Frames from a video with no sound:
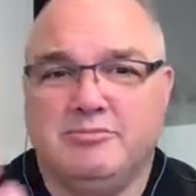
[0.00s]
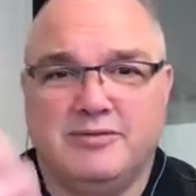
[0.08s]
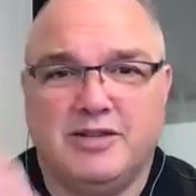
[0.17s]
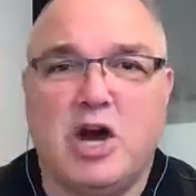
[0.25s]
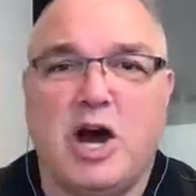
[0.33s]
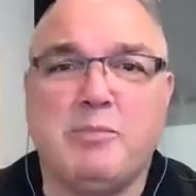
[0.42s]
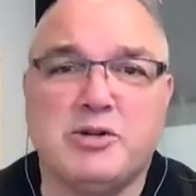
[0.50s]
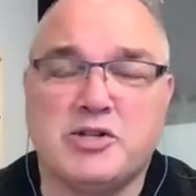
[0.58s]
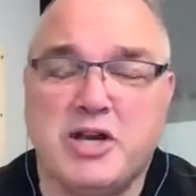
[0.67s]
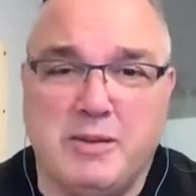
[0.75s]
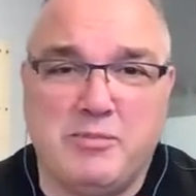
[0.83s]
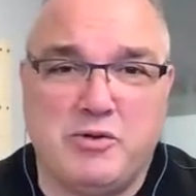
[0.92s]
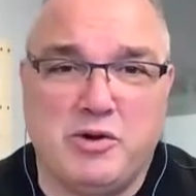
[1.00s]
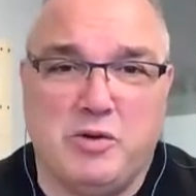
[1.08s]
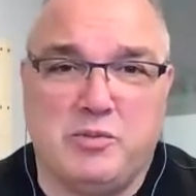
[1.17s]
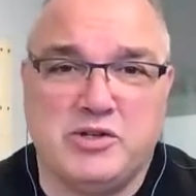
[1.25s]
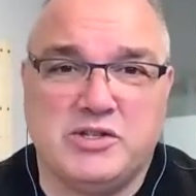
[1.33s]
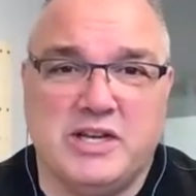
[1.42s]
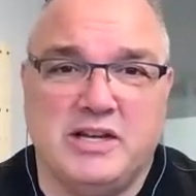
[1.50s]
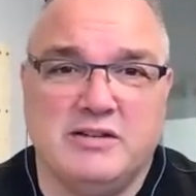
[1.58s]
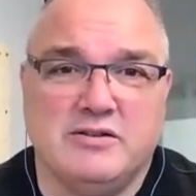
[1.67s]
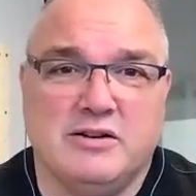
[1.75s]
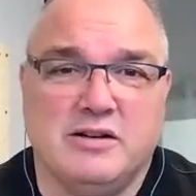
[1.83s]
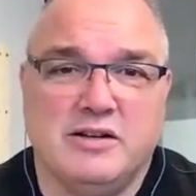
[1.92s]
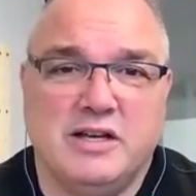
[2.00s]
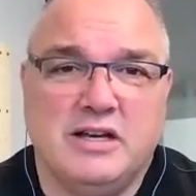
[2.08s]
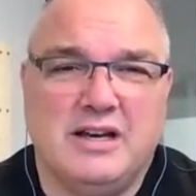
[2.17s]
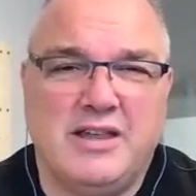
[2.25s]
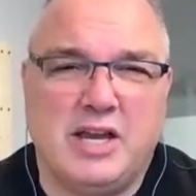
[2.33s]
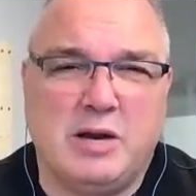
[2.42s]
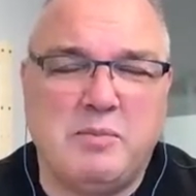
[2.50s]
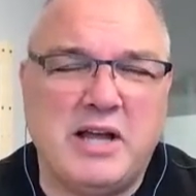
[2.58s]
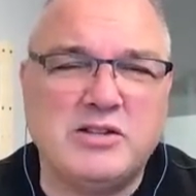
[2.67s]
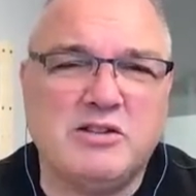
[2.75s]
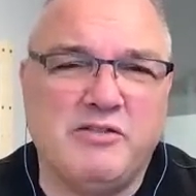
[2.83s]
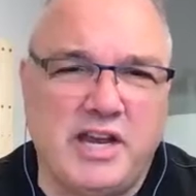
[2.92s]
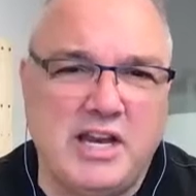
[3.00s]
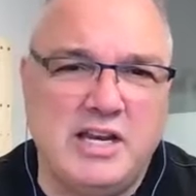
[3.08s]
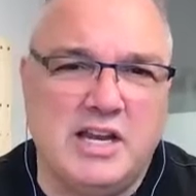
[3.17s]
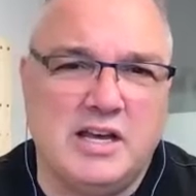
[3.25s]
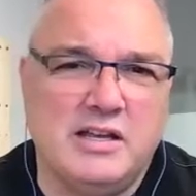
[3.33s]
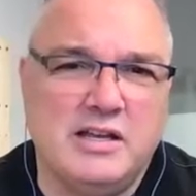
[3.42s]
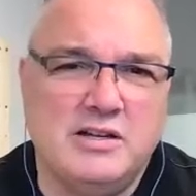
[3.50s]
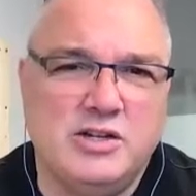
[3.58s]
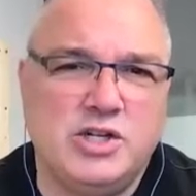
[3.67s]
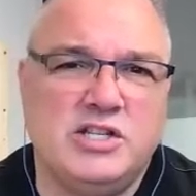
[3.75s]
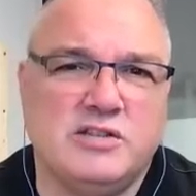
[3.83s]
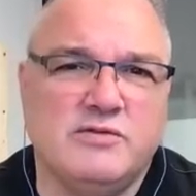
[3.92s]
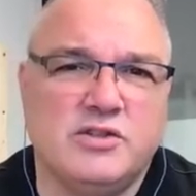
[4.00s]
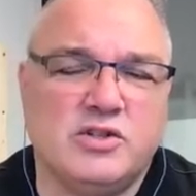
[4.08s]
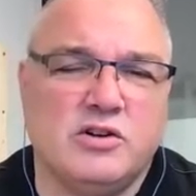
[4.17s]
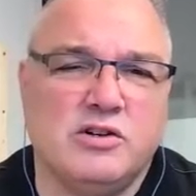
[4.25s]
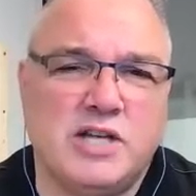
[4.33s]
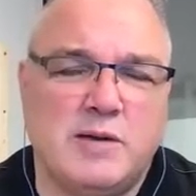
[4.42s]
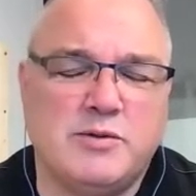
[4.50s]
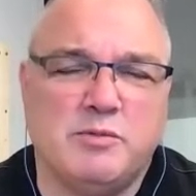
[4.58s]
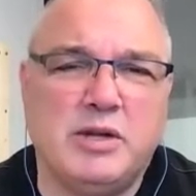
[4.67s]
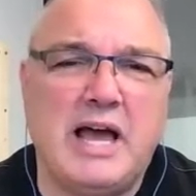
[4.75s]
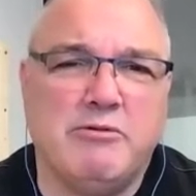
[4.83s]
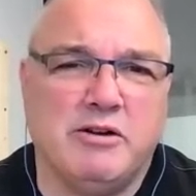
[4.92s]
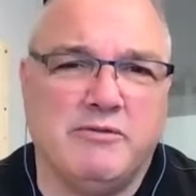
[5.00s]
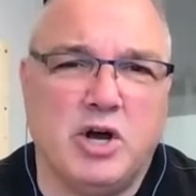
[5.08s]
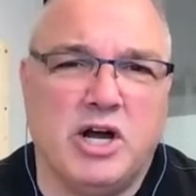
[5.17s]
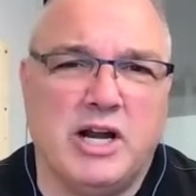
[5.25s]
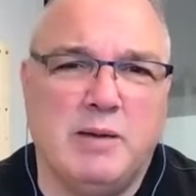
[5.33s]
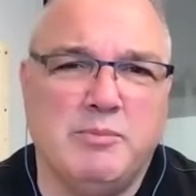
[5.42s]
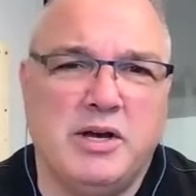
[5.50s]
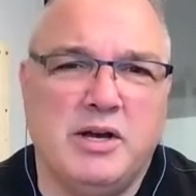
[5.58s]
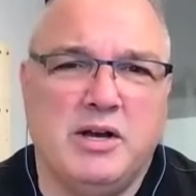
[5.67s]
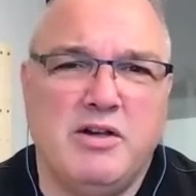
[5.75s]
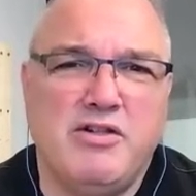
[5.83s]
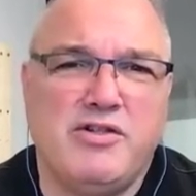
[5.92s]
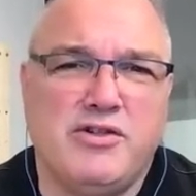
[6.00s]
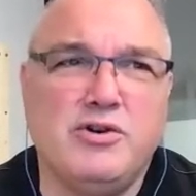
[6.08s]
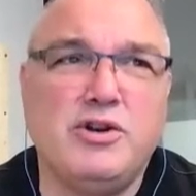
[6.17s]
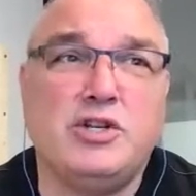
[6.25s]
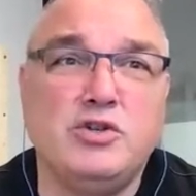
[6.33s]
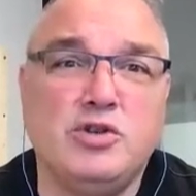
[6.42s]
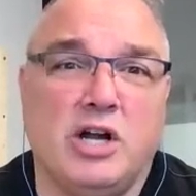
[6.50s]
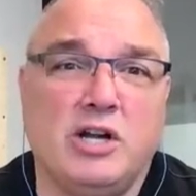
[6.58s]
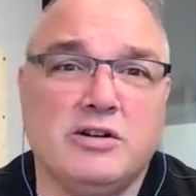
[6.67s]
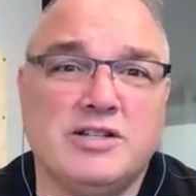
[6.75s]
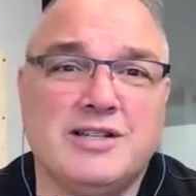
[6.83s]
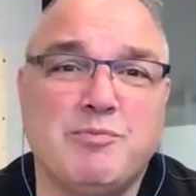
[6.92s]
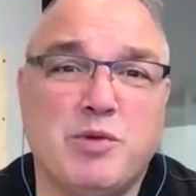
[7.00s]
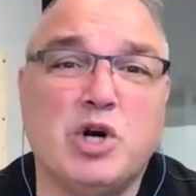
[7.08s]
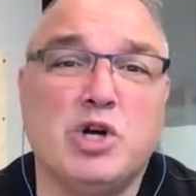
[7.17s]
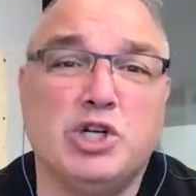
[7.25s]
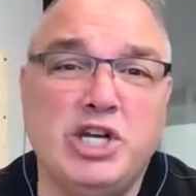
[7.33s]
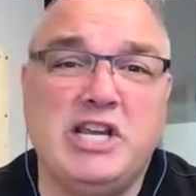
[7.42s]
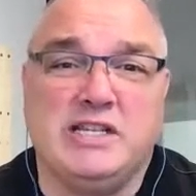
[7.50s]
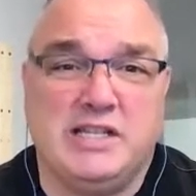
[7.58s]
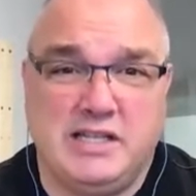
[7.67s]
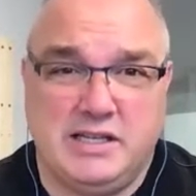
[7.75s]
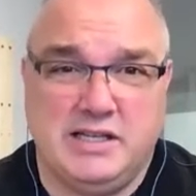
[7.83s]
the copper's gone up 300%. Or I think in Pennsylvania, sheets of certain types of plywood have gone up $32 per sheet.